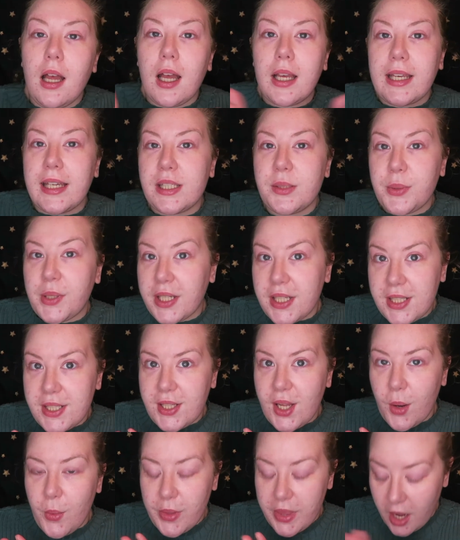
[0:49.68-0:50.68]
Okay, so we're gonna
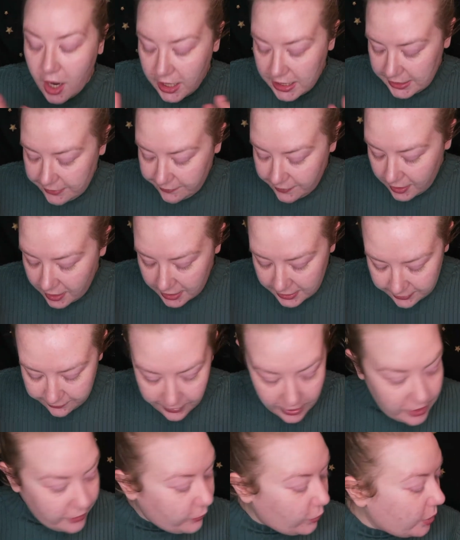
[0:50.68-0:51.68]
start with the eyes first.
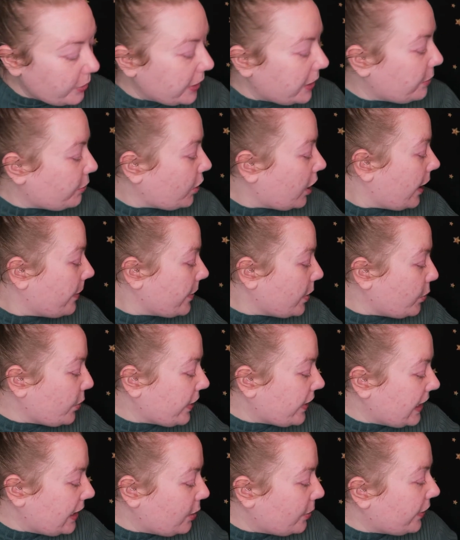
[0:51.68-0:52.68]
First of all, I'm gonna prime them
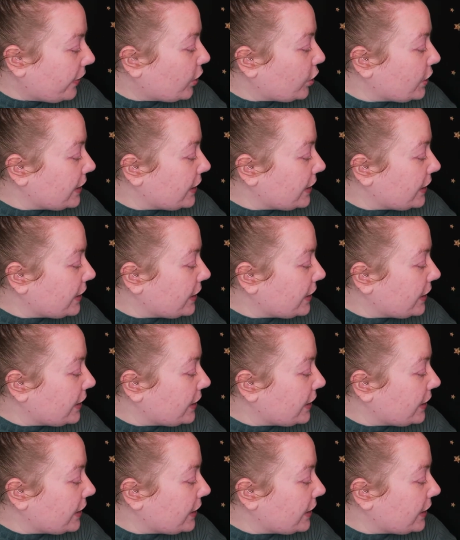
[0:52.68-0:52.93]
with a little bit of